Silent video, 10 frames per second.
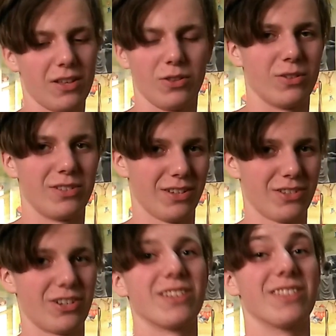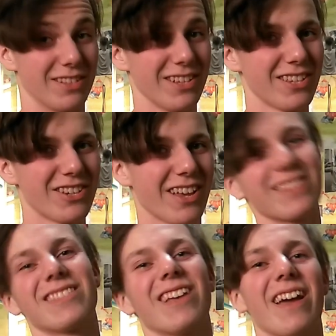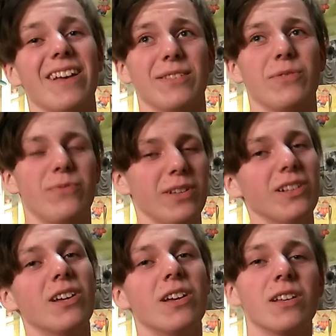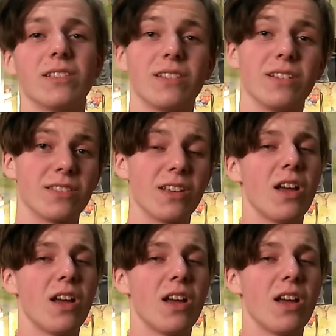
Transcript: not this chest, this chest, and feel this